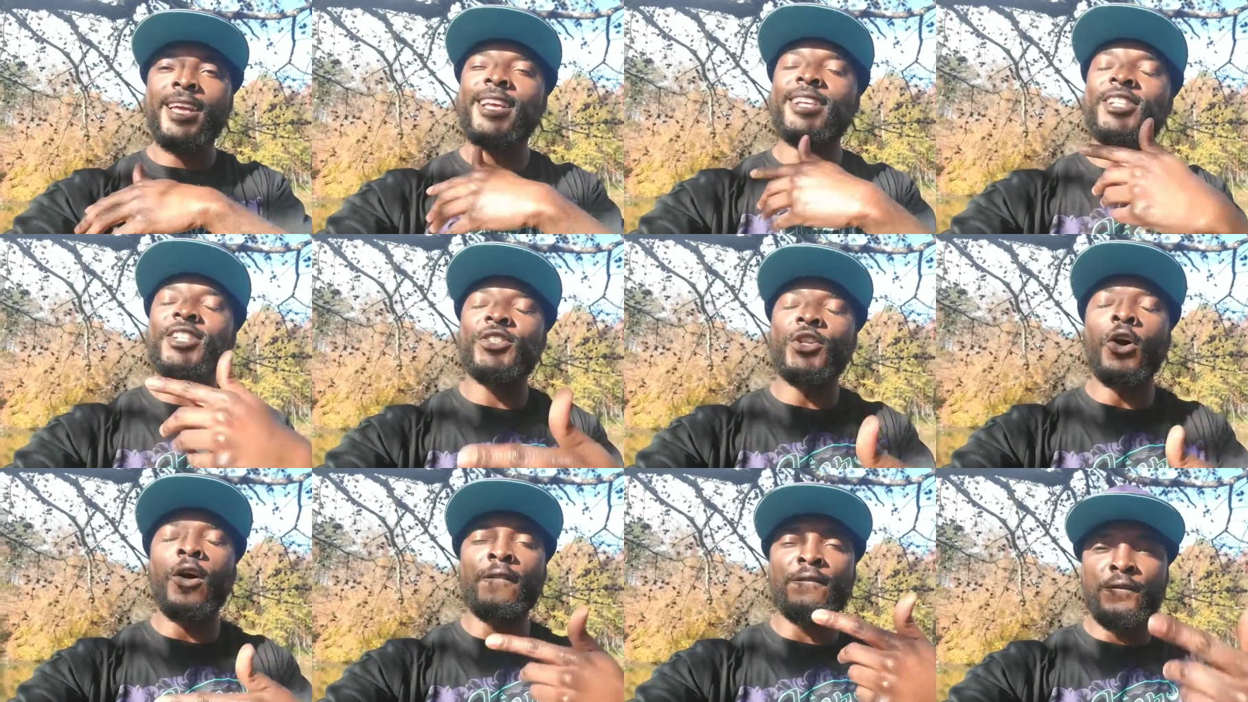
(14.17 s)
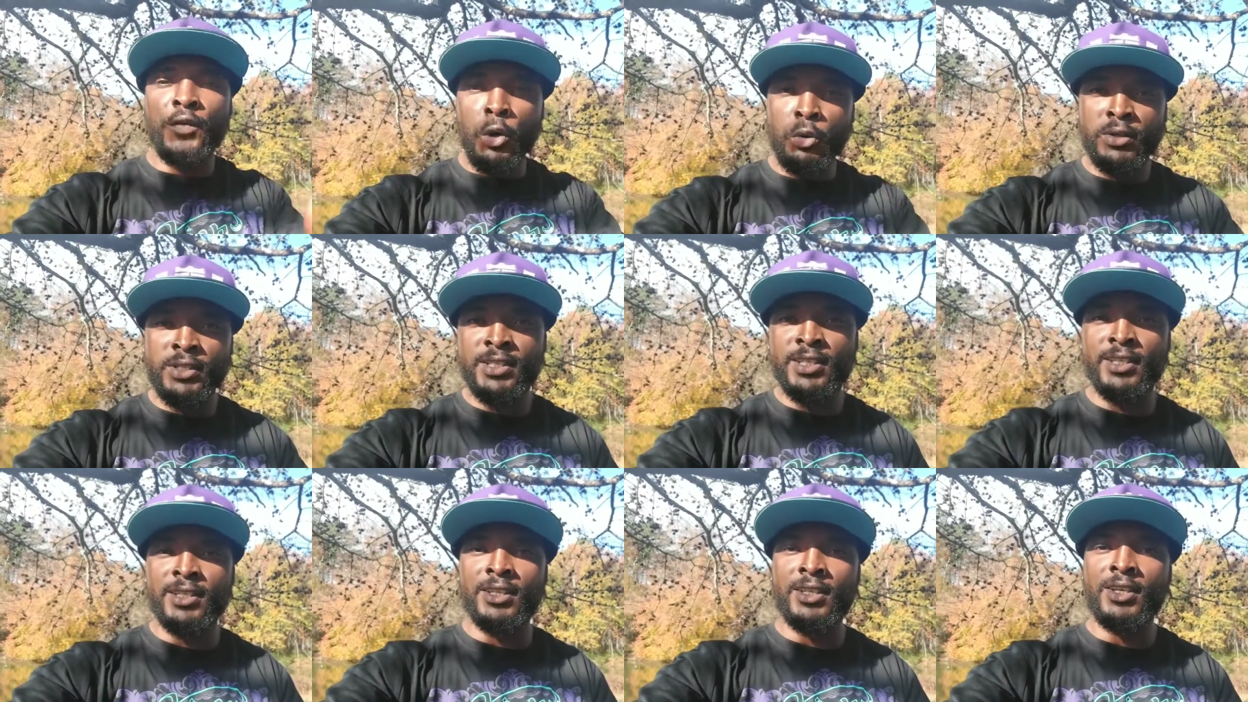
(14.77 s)
and start
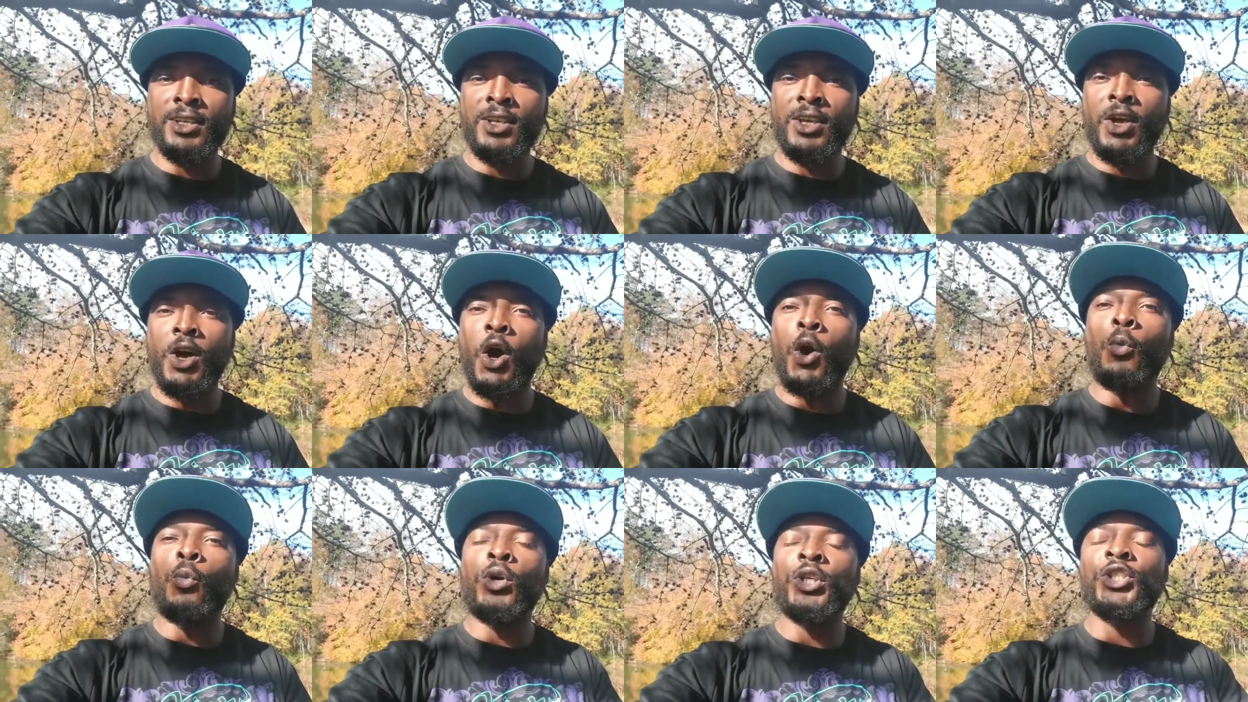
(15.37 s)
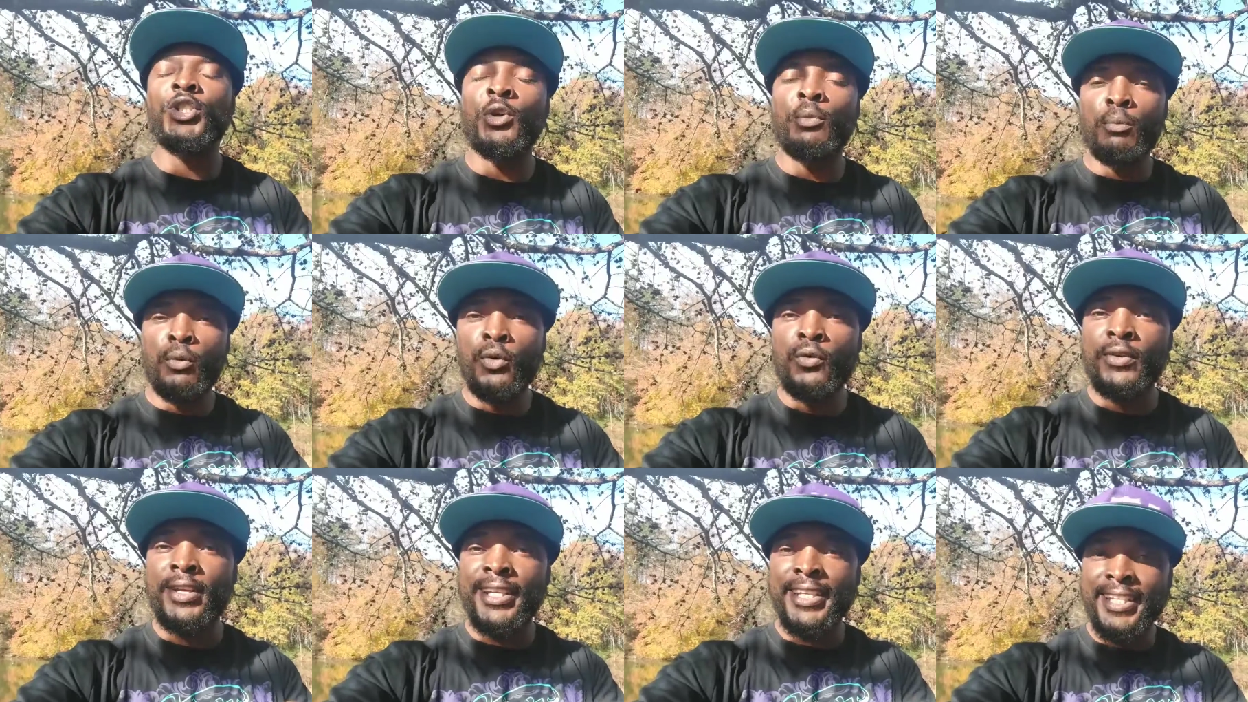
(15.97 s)
focusing on what you're
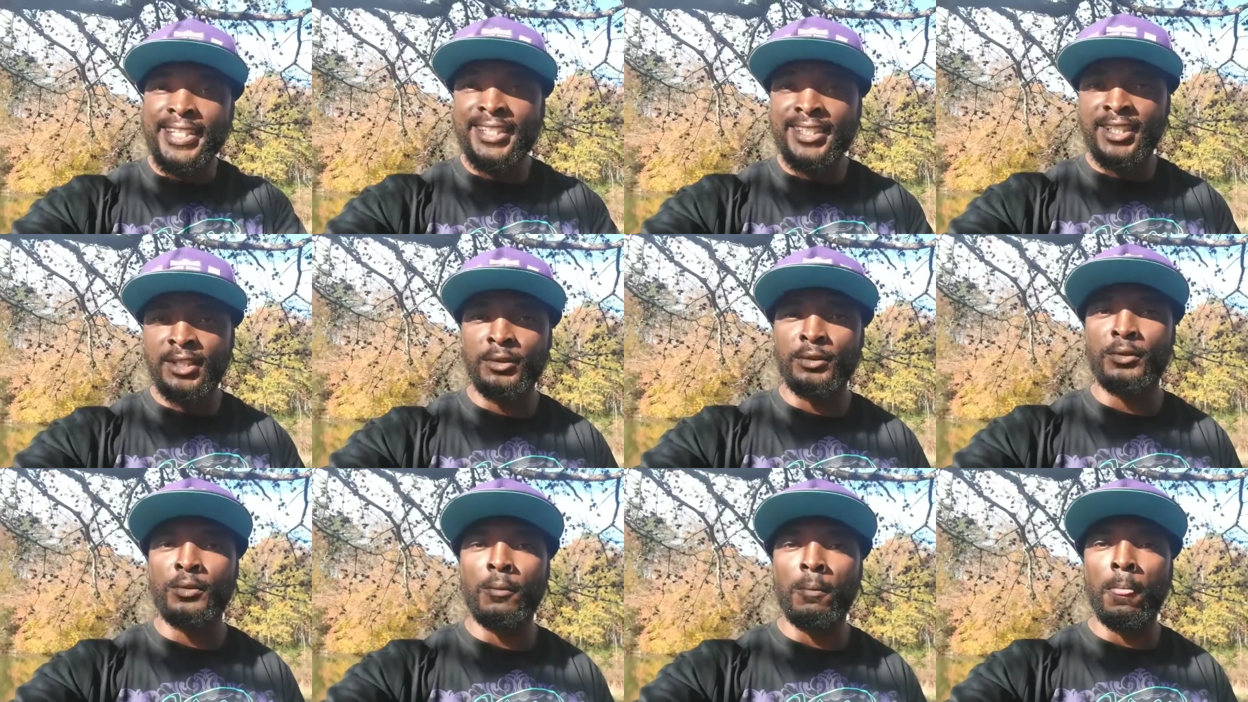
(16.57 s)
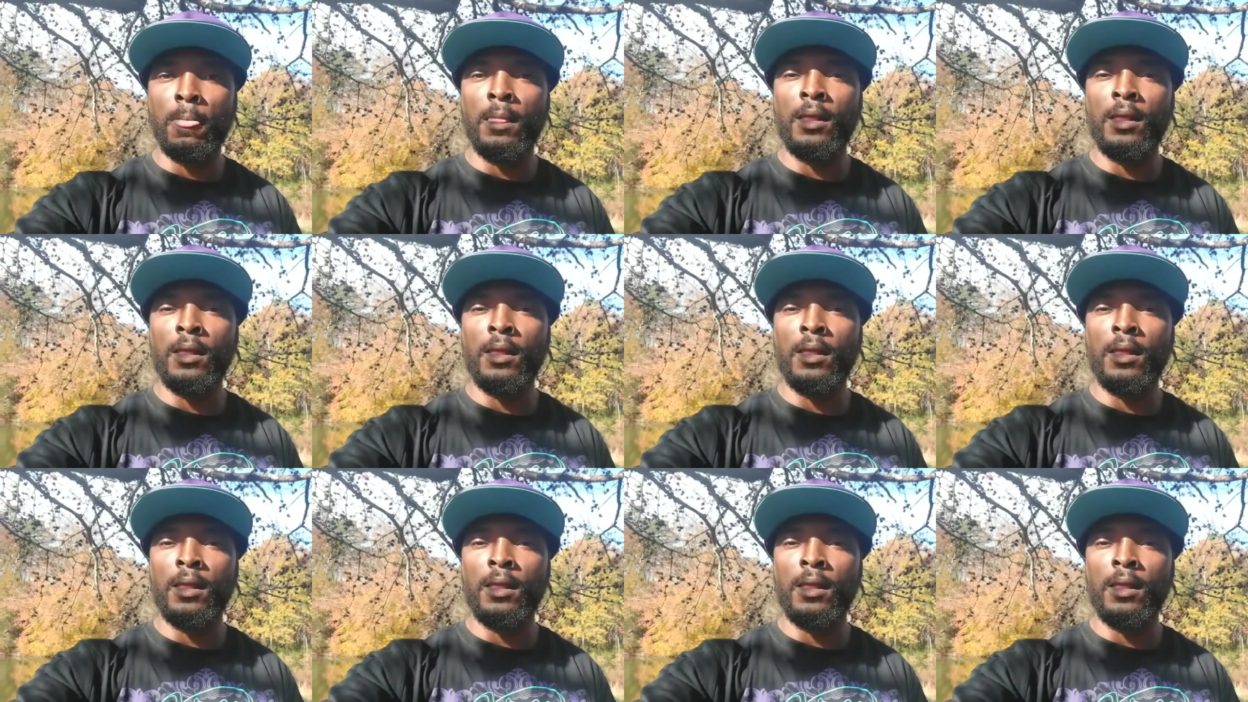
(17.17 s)
moving into.